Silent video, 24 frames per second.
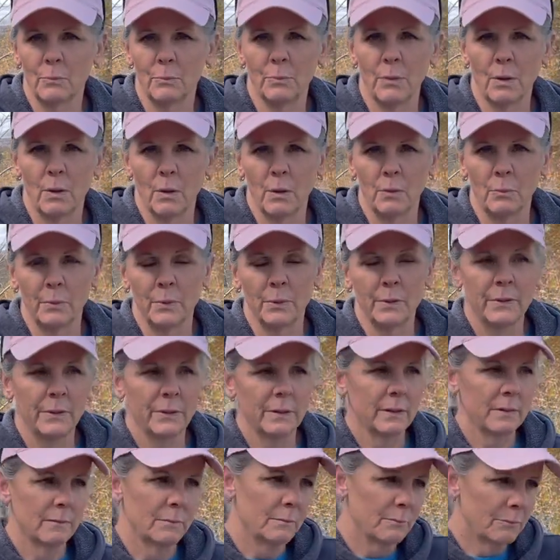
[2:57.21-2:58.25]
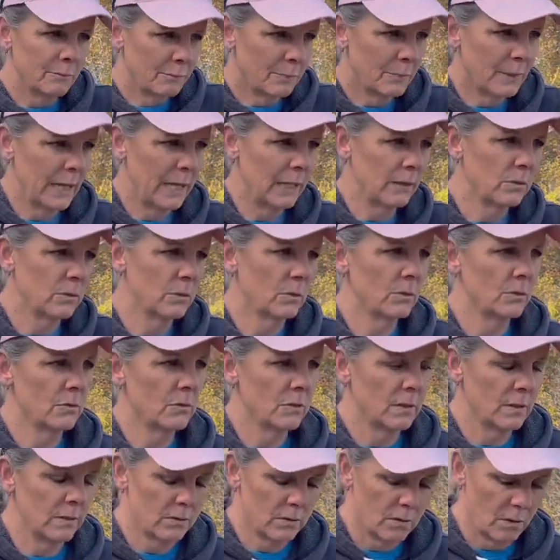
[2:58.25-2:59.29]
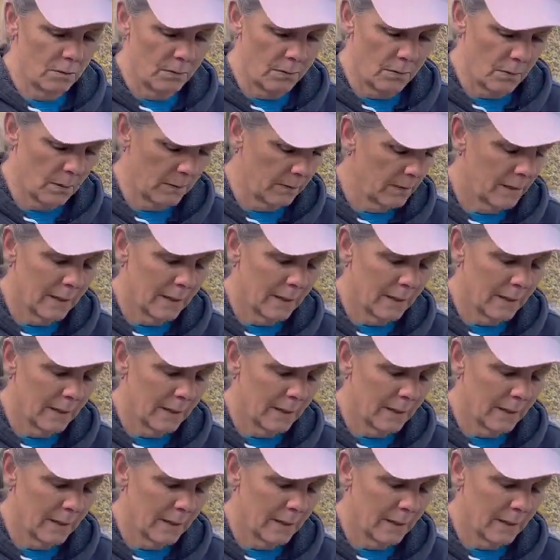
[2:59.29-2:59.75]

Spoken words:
bulb planters and so forth.